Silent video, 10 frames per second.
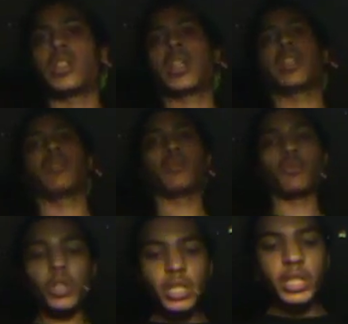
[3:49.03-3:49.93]

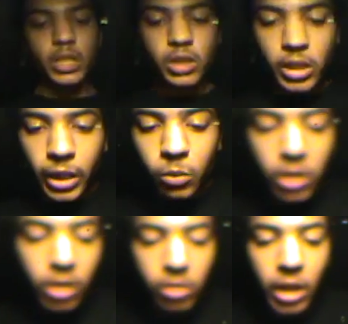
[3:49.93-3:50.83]
And really, these are like one
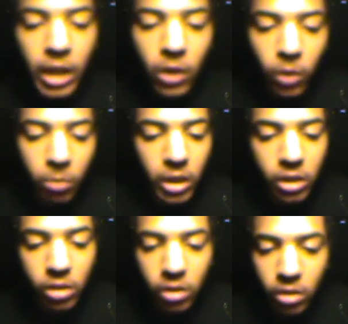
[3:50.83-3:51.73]
of those hit or
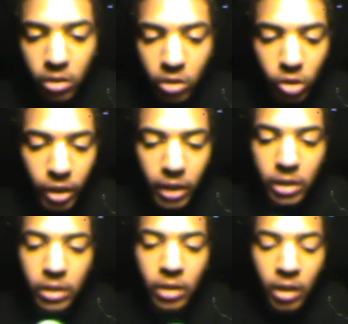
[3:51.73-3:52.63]
miss
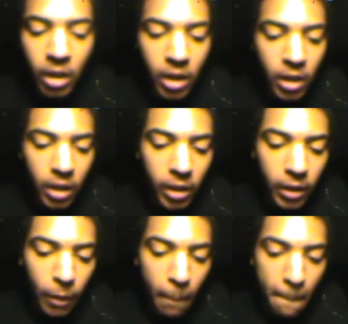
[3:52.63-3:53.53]
tricks.
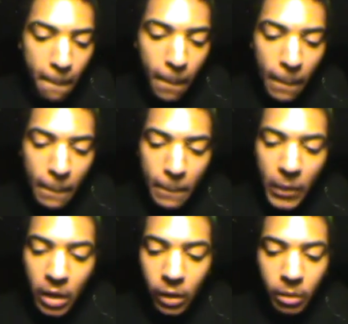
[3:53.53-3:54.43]
I
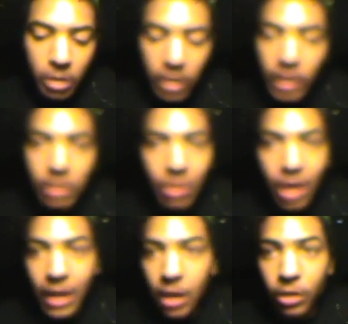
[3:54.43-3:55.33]
mean, it doesn't
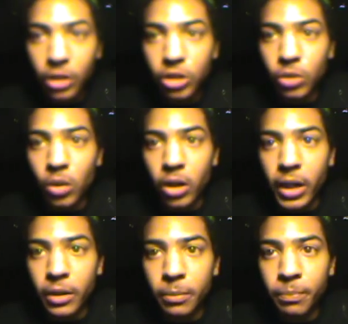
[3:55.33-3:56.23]
matter how good you are
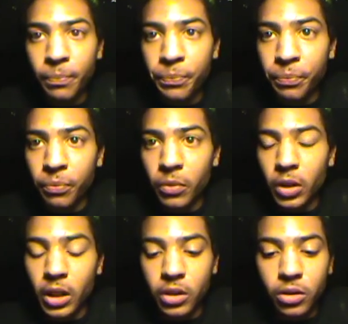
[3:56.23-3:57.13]
at them.
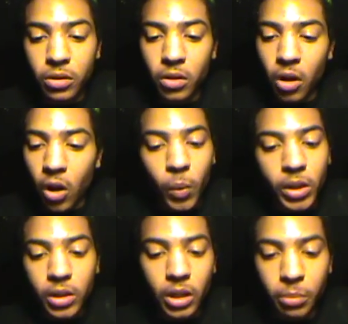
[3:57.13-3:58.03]
It's
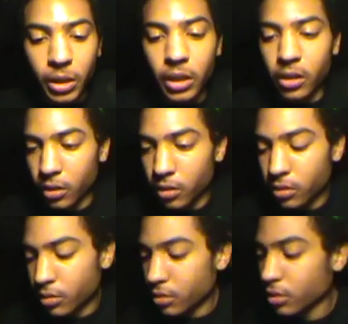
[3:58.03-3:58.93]
always going to be,
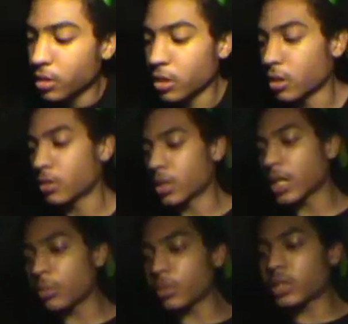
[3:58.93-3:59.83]
a
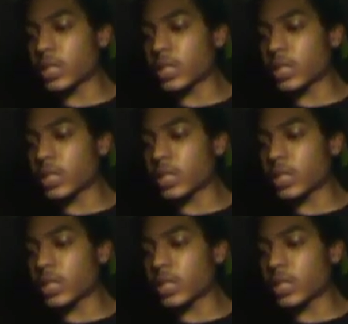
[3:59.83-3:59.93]
couple of